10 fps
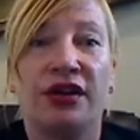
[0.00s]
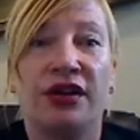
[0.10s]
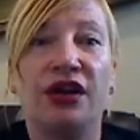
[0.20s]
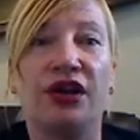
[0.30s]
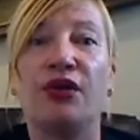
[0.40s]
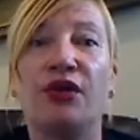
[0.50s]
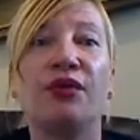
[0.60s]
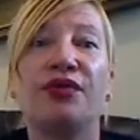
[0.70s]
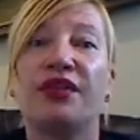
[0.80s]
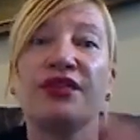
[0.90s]
You know,
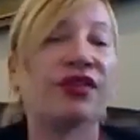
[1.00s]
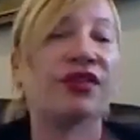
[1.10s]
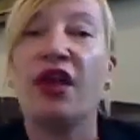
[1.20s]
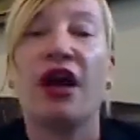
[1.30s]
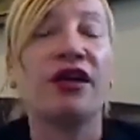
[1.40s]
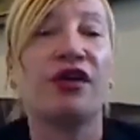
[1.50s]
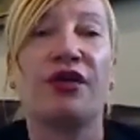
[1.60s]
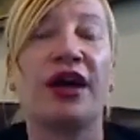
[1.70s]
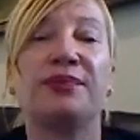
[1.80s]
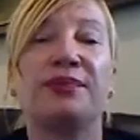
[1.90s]
this is not
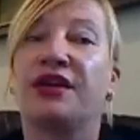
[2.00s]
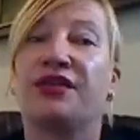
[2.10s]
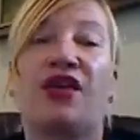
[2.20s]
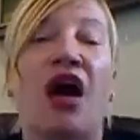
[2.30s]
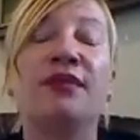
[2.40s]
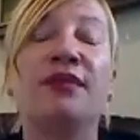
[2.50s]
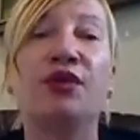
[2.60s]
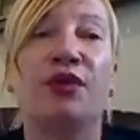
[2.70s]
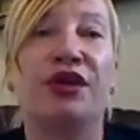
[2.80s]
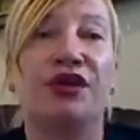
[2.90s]
correct because I'm the
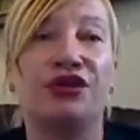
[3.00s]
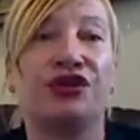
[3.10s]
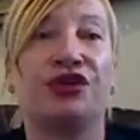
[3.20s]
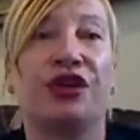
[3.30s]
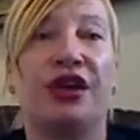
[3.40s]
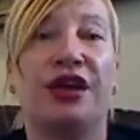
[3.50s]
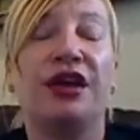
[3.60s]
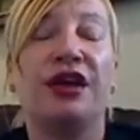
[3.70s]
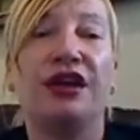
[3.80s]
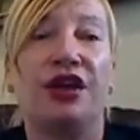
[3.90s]
one usually,
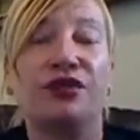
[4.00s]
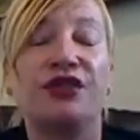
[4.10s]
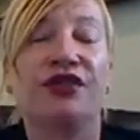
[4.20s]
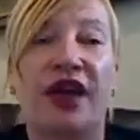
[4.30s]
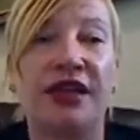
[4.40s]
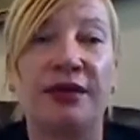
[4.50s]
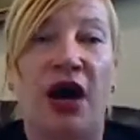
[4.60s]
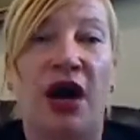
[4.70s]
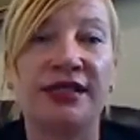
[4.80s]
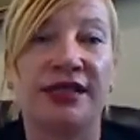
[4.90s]
you know, defending
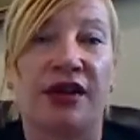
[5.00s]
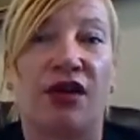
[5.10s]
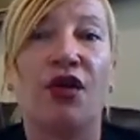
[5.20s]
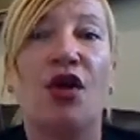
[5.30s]
myself.